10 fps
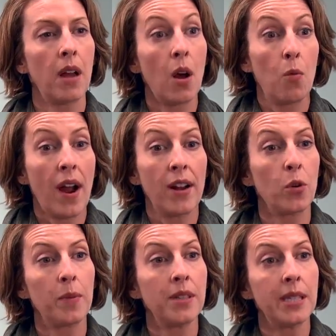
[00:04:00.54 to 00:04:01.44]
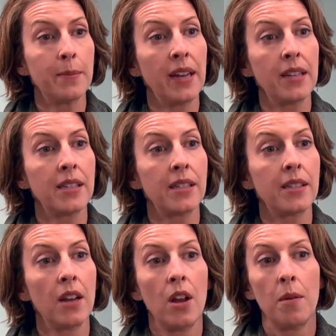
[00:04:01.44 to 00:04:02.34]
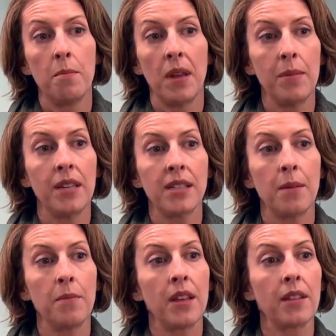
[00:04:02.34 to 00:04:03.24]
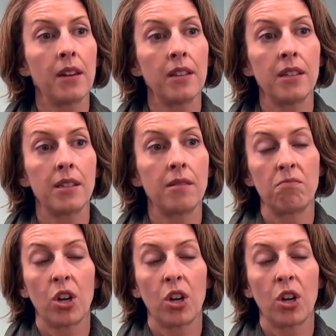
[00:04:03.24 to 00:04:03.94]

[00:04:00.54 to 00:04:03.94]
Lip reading: a wide open space, maybe something that is